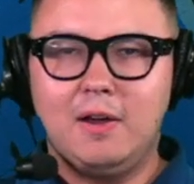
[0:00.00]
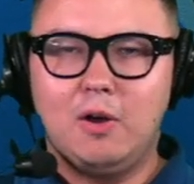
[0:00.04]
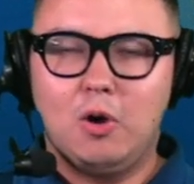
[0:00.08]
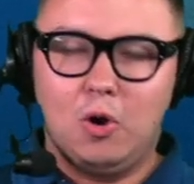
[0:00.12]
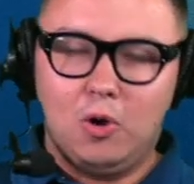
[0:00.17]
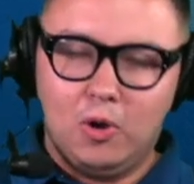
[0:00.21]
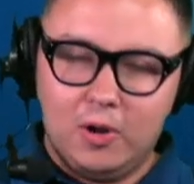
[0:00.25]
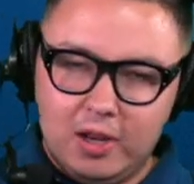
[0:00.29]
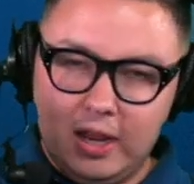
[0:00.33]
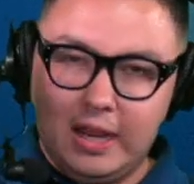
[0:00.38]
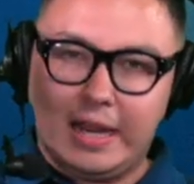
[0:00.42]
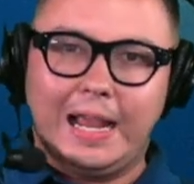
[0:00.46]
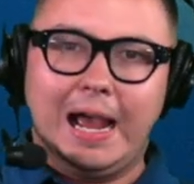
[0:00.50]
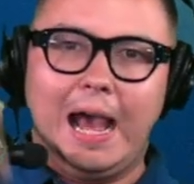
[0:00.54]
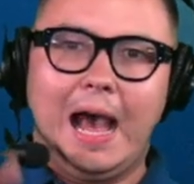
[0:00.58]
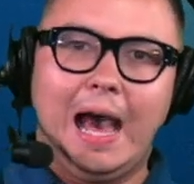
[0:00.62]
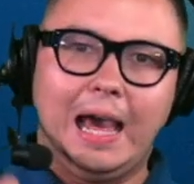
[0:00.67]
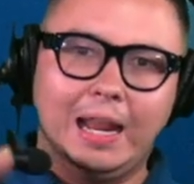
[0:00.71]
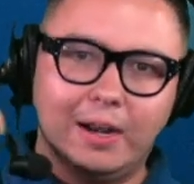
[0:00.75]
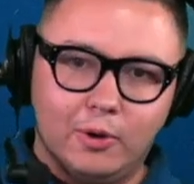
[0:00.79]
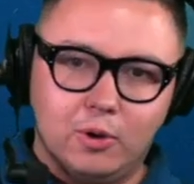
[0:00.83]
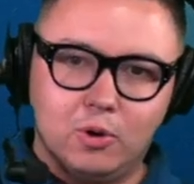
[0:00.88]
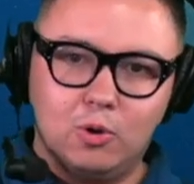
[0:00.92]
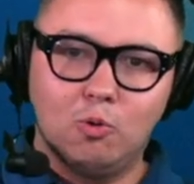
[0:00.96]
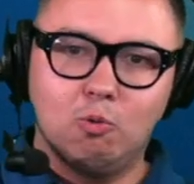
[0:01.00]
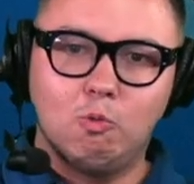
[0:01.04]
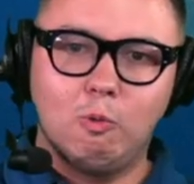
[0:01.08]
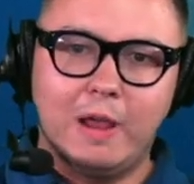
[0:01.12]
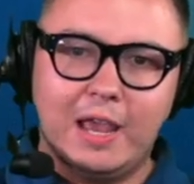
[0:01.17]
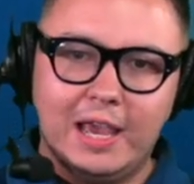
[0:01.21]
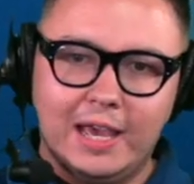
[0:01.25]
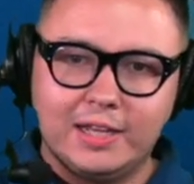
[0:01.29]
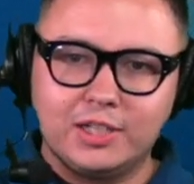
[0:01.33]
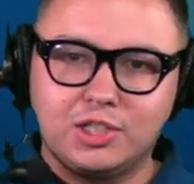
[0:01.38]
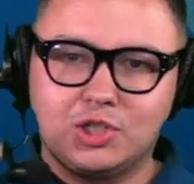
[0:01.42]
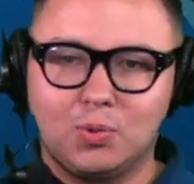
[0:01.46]
Who do you got? Who
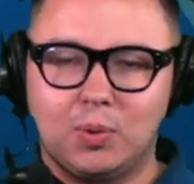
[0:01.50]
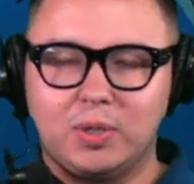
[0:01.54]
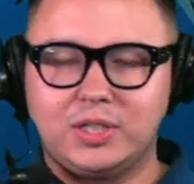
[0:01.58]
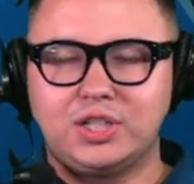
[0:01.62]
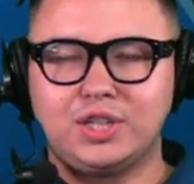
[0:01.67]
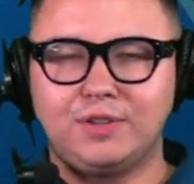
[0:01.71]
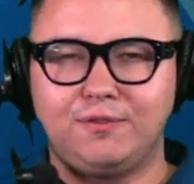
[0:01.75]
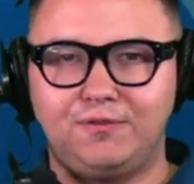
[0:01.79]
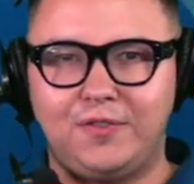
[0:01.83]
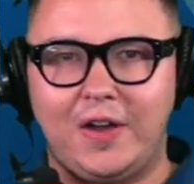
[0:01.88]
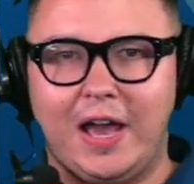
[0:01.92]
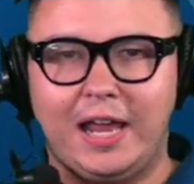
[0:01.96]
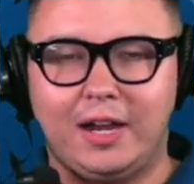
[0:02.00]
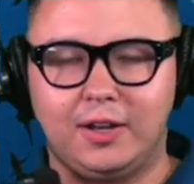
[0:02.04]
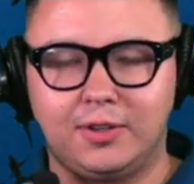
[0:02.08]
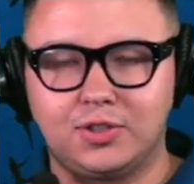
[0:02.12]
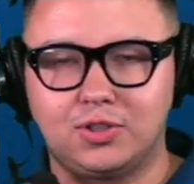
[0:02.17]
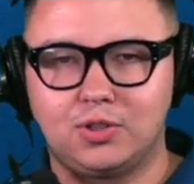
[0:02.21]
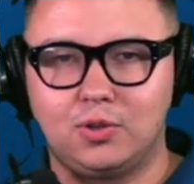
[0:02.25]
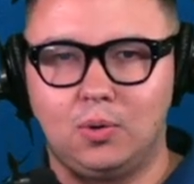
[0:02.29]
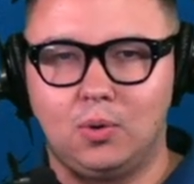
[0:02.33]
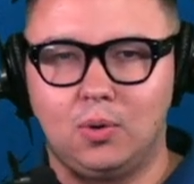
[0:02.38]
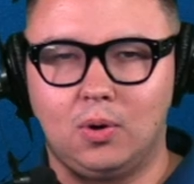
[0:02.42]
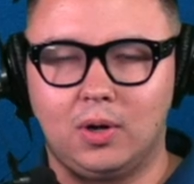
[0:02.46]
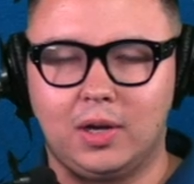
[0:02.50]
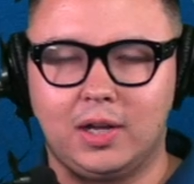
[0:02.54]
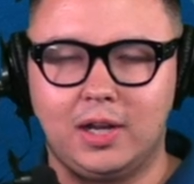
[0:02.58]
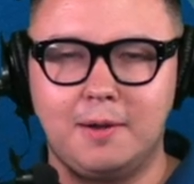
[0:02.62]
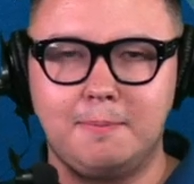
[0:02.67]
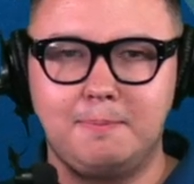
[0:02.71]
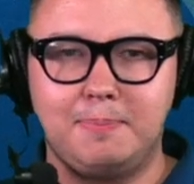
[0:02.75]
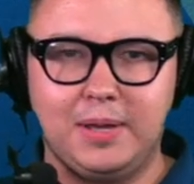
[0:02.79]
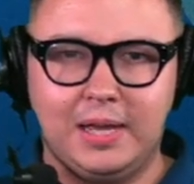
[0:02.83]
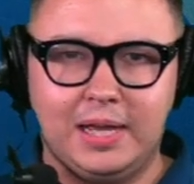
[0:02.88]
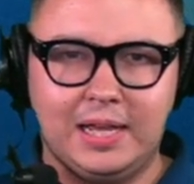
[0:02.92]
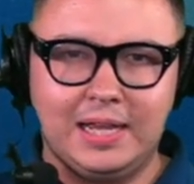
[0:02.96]
wins? What's the final score going to
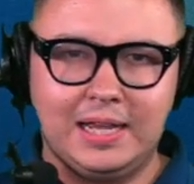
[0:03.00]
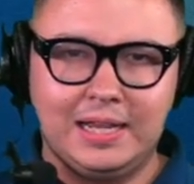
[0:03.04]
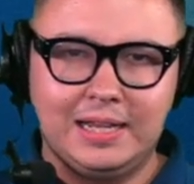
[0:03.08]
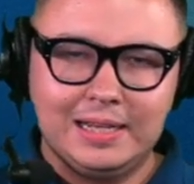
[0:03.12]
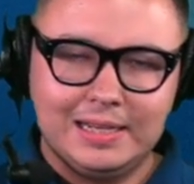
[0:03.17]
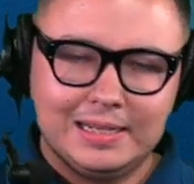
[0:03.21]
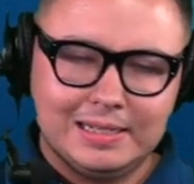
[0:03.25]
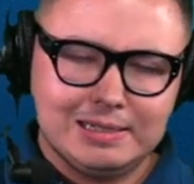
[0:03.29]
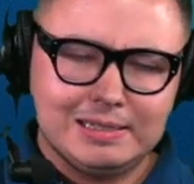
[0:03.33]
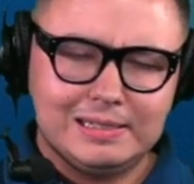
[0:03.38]
be?